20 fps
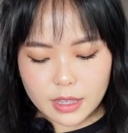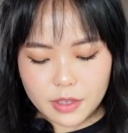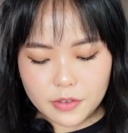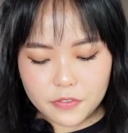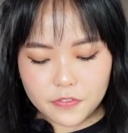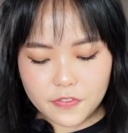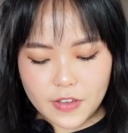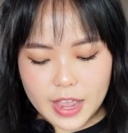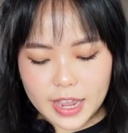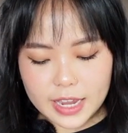
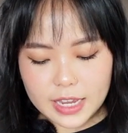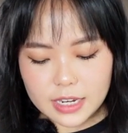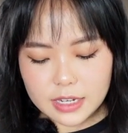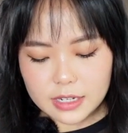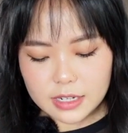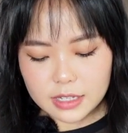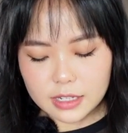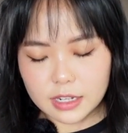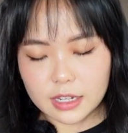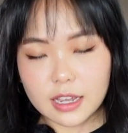Find
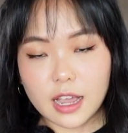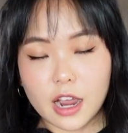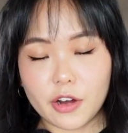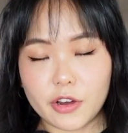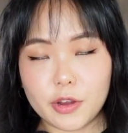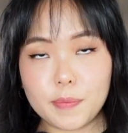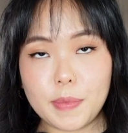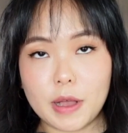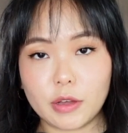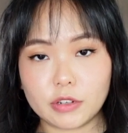the
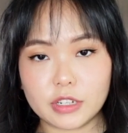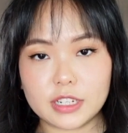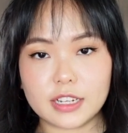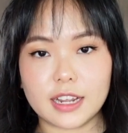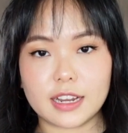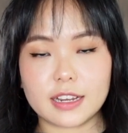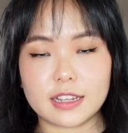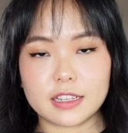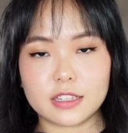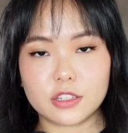curry powder
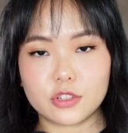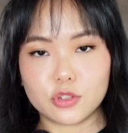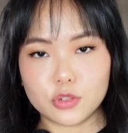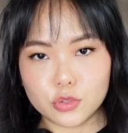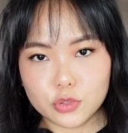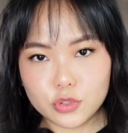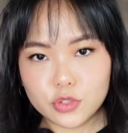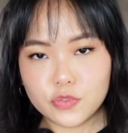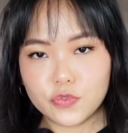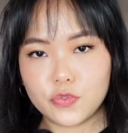that is
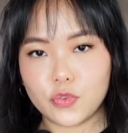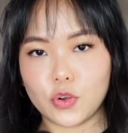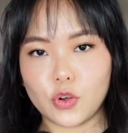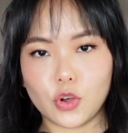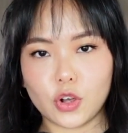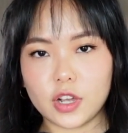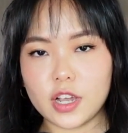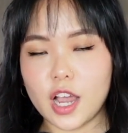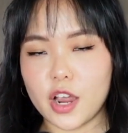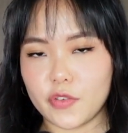used
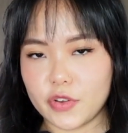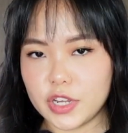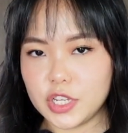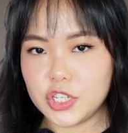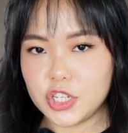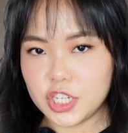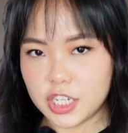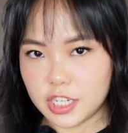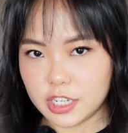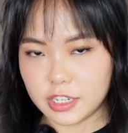for curry
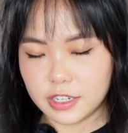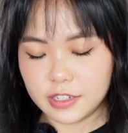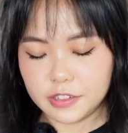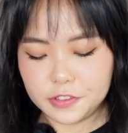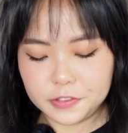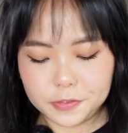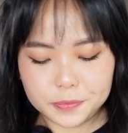chicken.